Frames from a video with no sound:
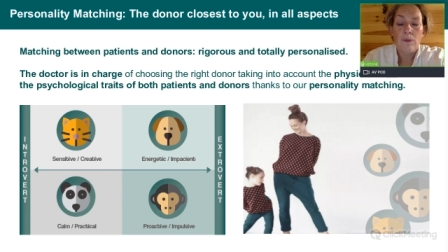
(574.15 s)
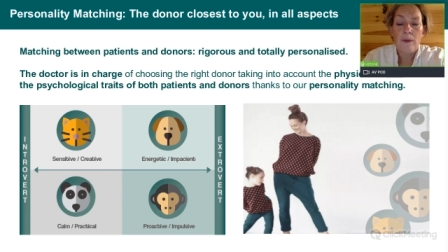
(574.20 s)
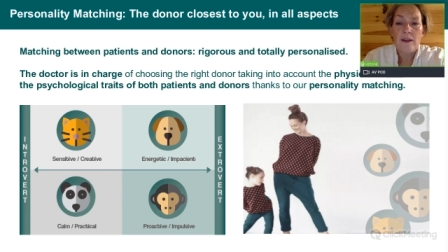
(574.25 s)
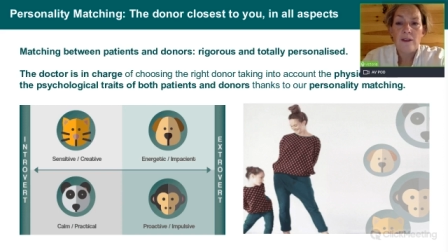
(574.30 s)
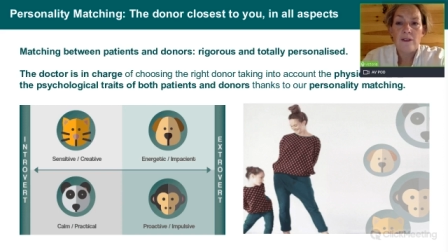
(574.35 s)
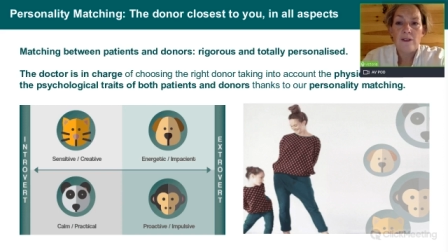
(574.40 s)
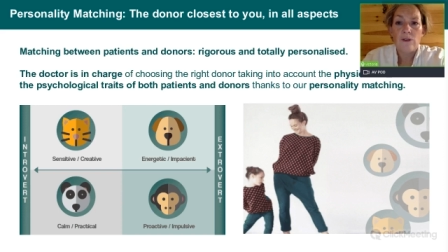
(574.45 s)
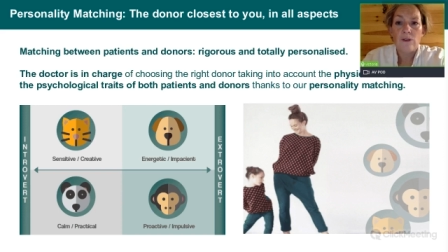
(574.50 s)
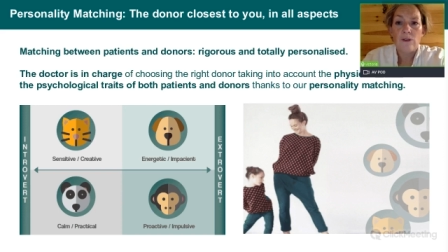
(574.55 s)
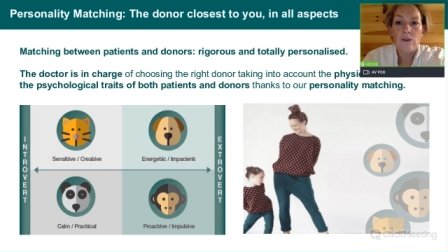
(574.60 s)

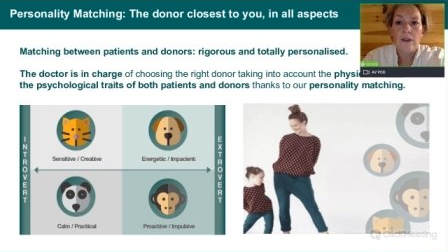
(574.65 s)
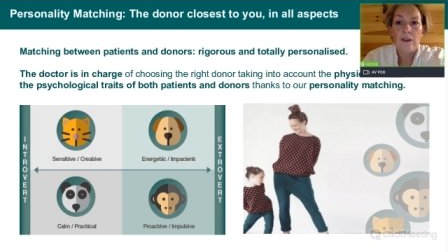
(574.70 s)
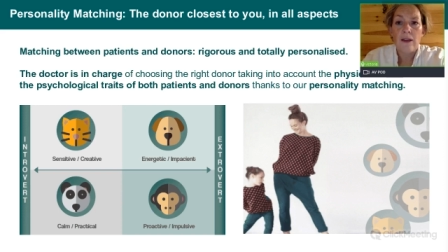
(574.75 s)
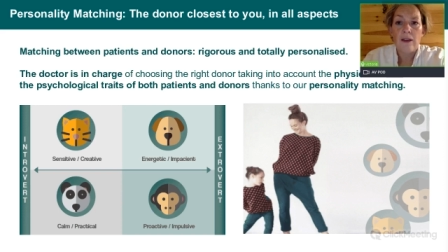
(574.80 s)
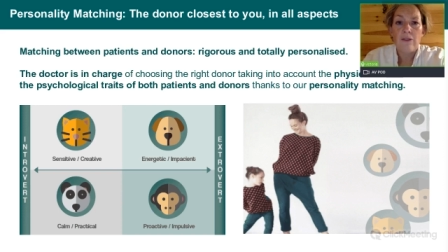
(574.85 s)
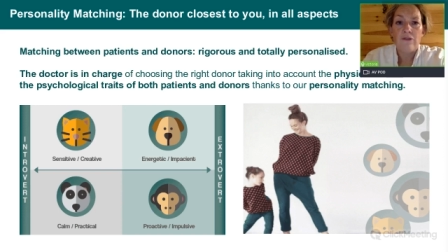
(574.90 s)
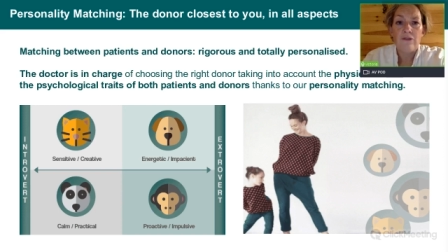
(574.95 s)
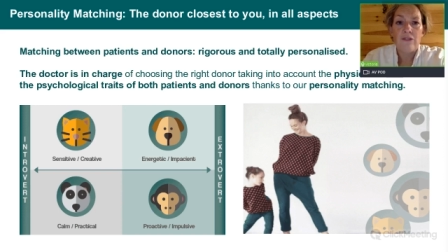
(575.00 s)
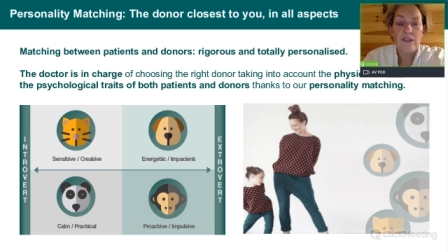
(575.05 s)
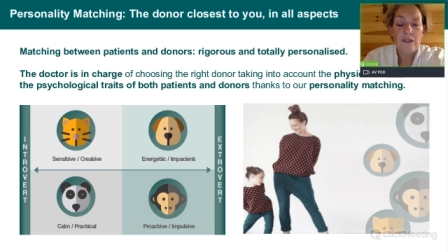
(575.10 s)
based on
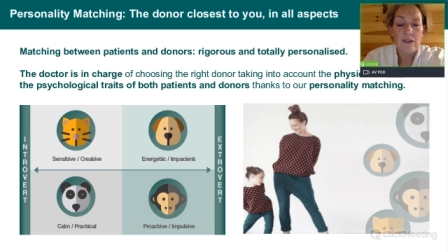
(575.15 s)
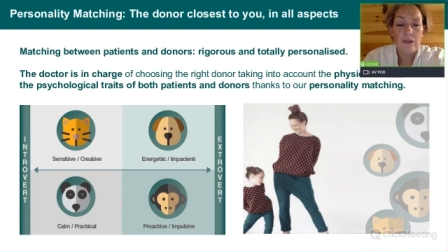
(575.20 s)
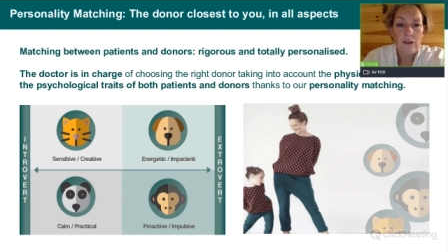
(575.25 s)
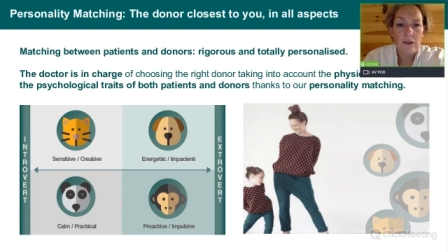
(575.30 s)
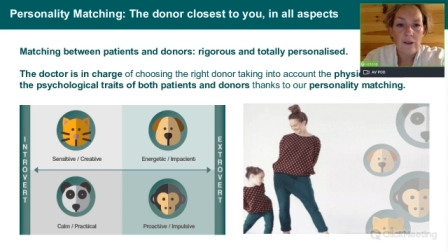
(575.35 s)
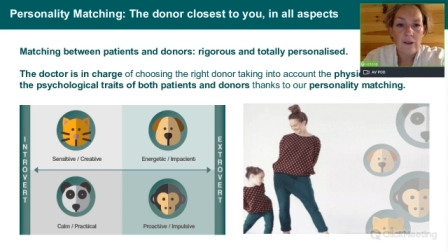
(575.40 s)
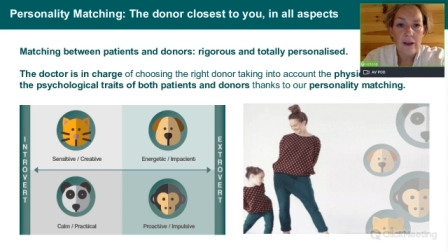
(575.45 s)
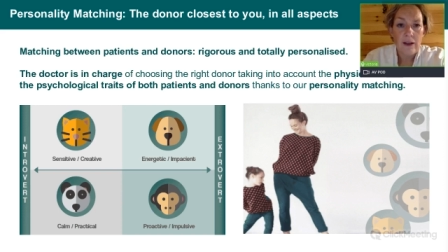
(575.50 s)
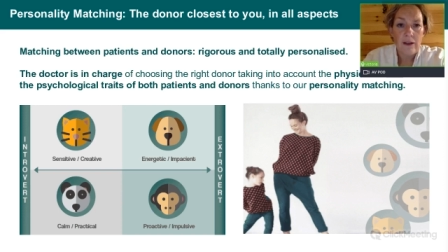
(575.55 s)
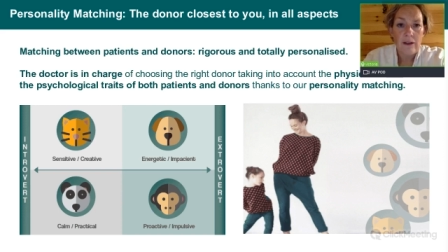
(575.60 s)
their
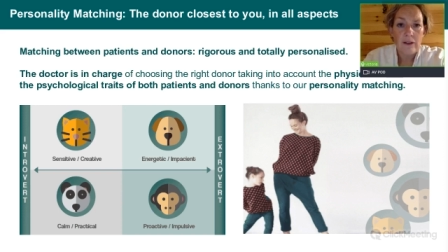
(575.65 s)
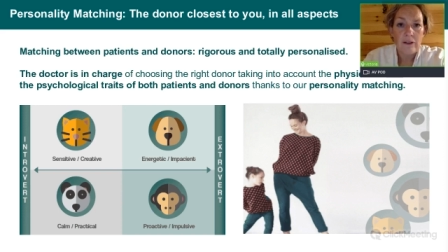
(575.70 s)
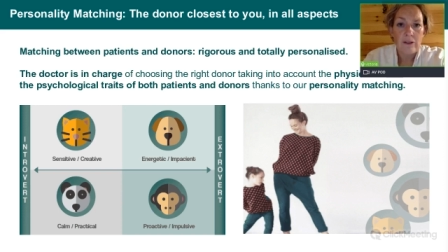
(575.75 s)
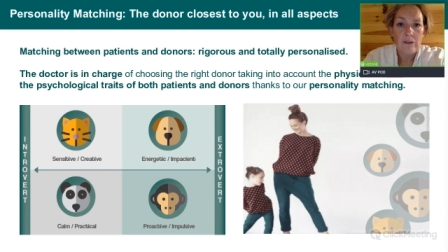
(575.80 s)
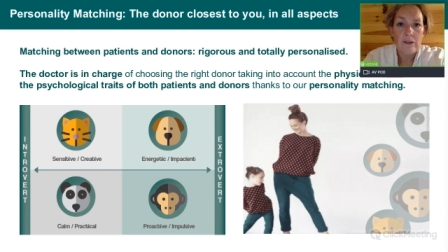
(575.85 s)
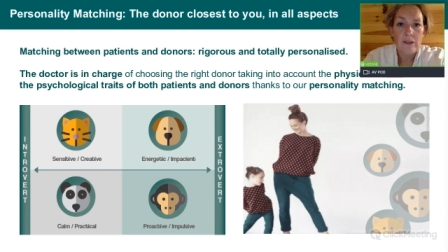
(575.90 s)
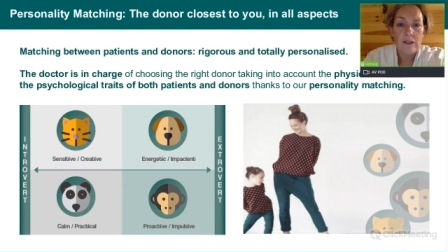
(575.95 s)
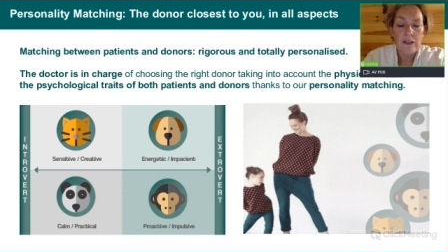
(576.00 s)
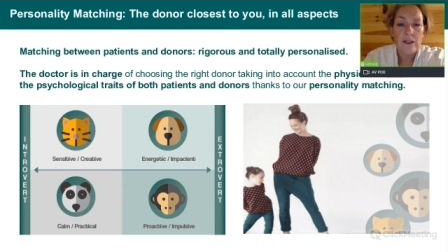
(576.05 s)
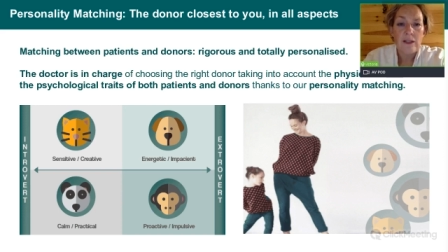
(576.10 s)
physical
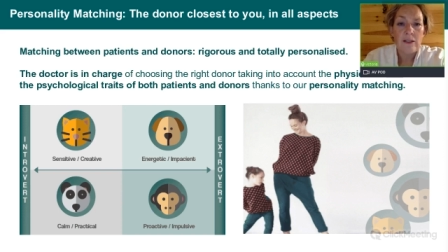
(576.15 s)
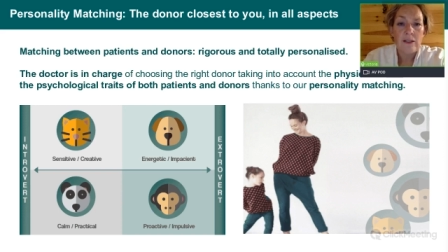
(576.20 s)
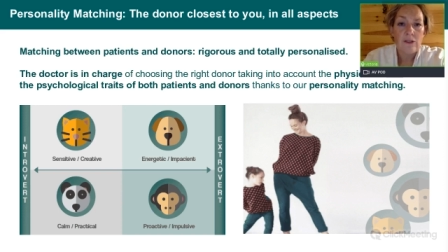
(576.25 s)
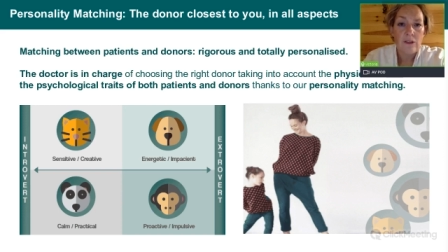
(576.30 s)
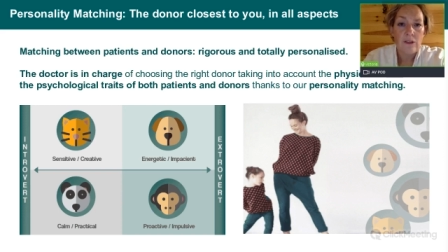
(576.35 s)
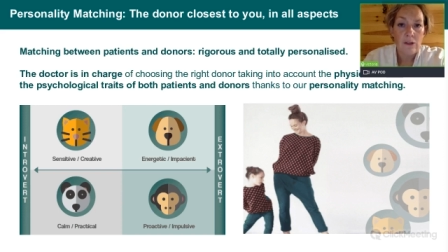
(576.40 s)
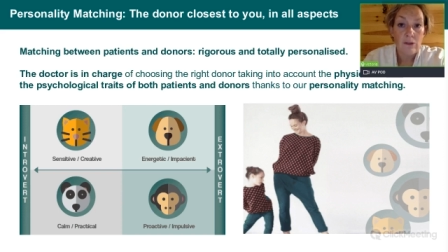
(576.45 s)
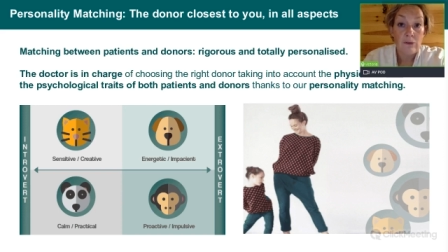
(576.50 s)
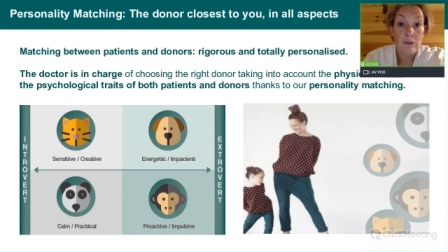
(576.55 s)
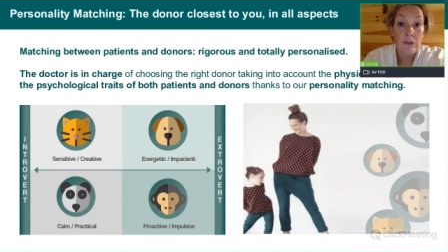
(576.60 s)
characteristics,
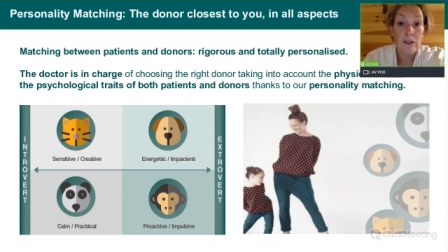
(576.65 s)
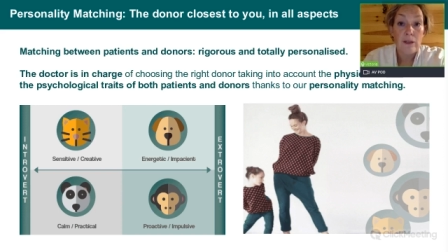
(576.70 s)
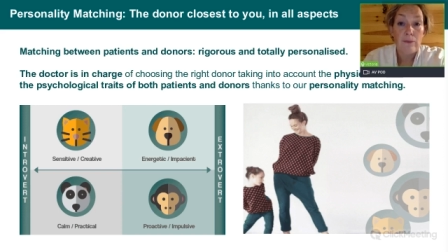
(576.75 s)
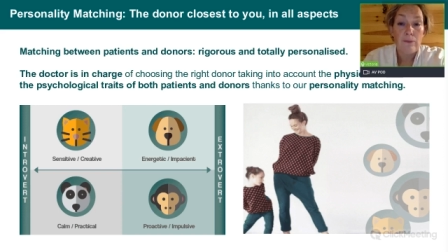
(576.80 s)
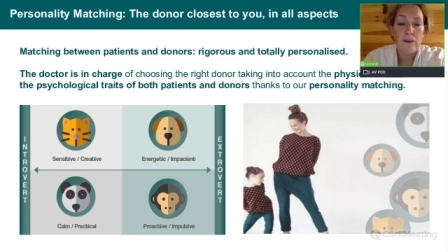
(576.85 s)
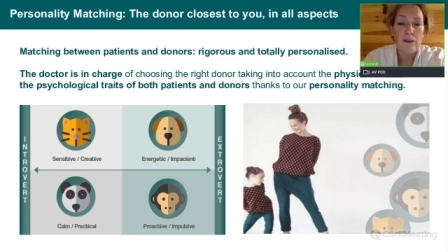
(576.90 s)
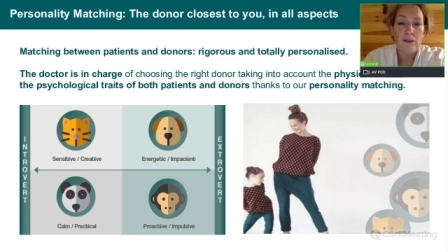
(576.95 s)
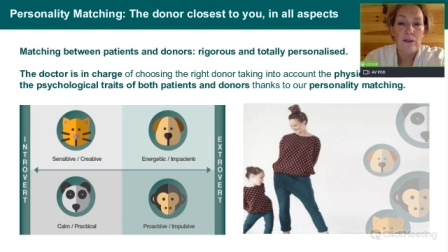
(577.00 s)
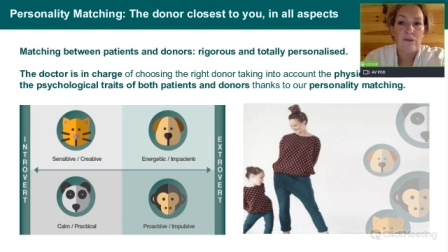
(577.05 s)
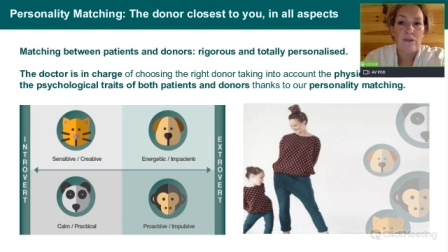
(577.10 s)
so the
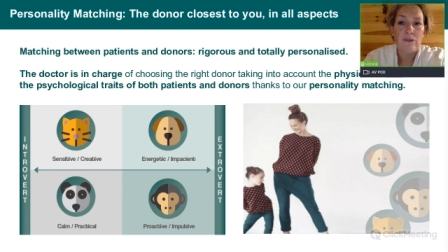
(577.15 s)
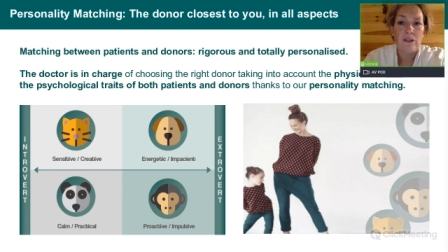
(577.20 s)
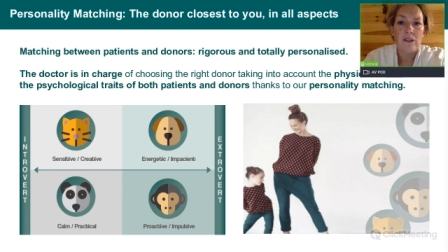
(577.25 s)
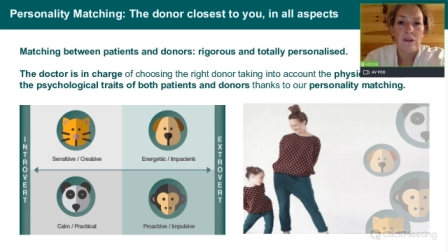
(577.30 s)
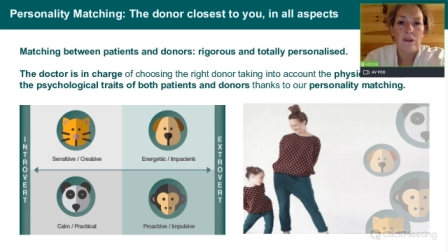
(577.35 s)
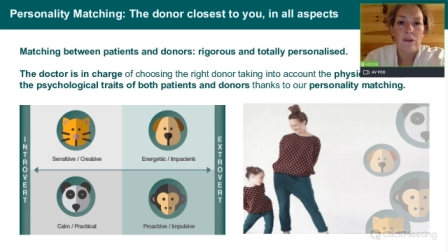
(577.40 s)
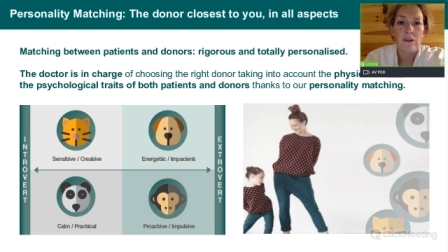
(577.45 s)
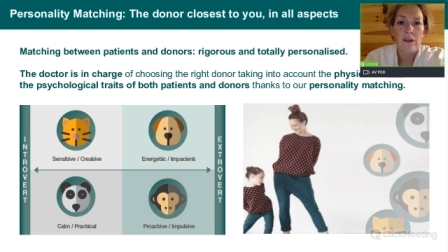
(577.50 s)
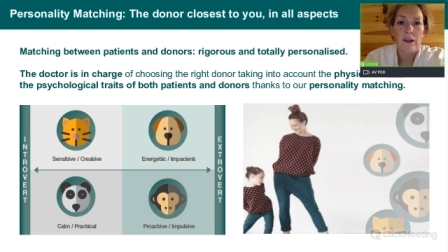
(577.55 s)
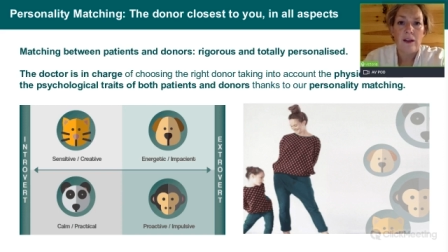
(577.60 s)
recipient's
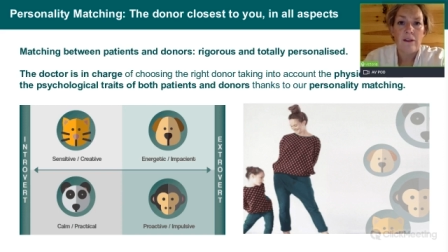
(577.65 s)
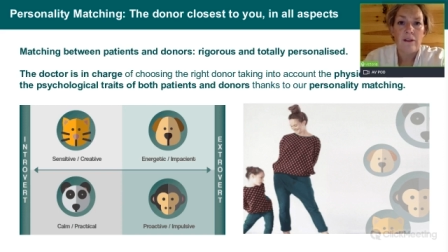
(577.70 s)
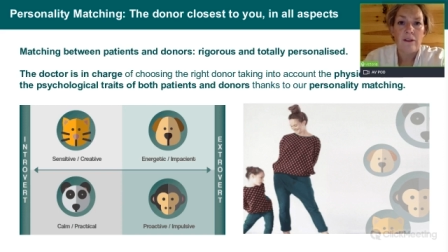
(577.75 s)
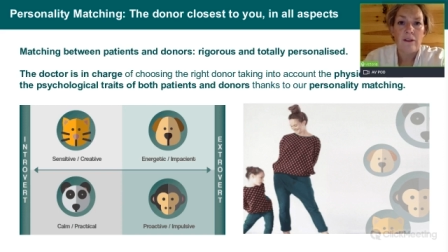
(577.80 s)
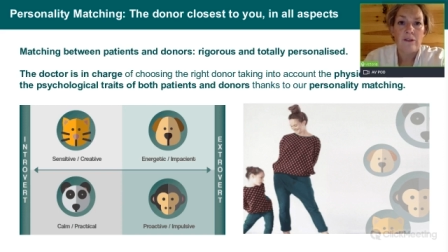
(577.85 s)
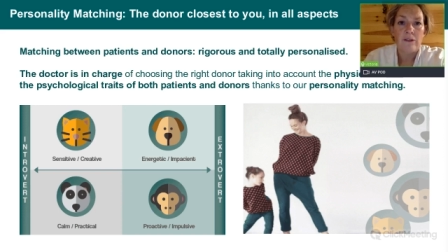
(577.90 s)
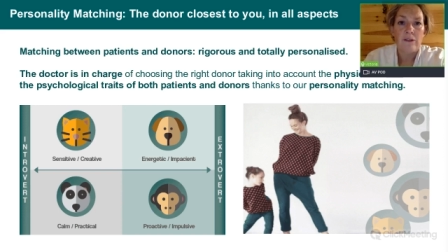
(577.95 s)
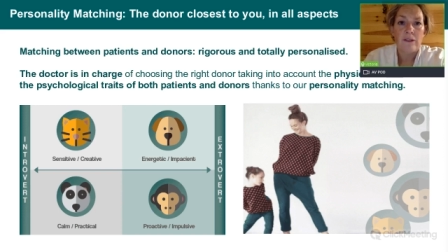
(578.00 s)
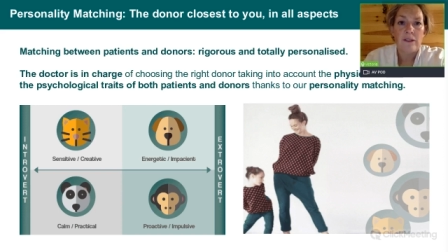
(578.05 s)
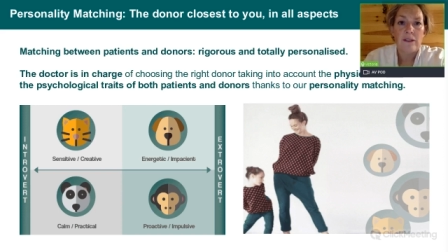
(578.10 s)
physical
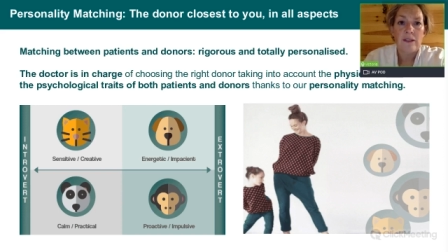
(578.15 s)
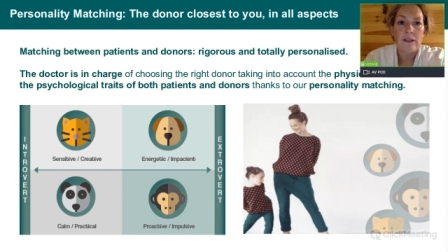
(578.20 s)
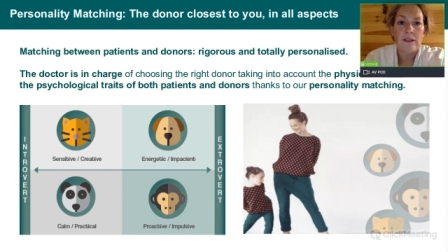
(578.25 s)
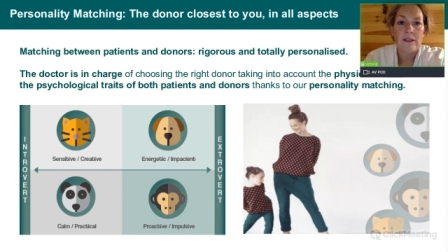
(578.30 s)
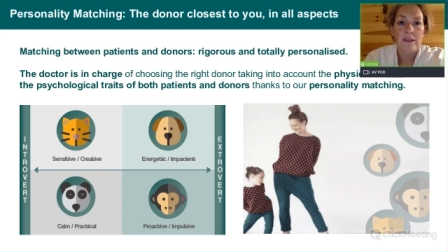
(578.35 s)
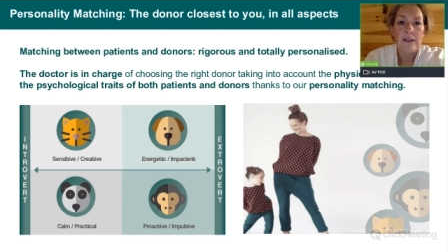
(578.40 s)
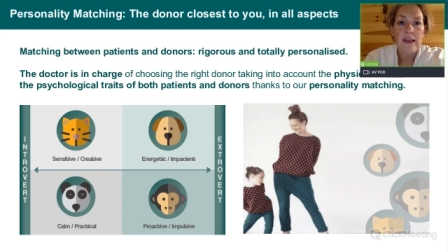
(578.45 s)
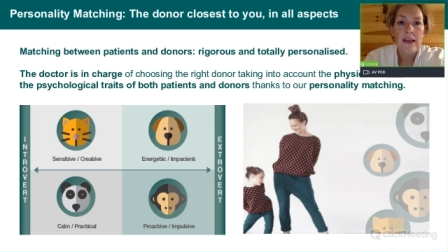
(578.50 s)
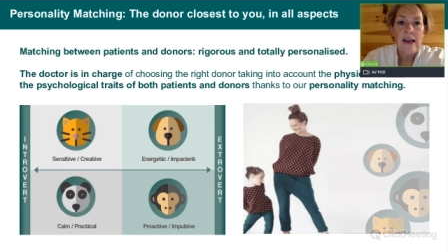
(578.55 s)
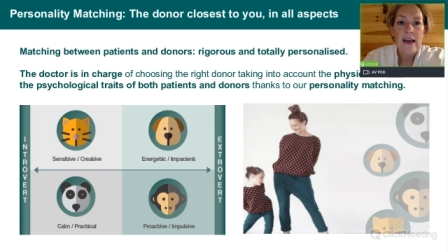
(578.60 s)

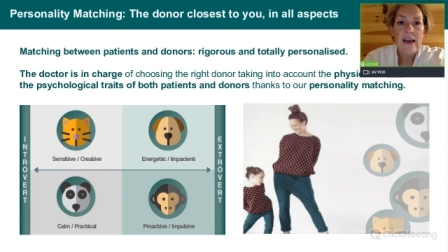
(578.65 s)
characteristics.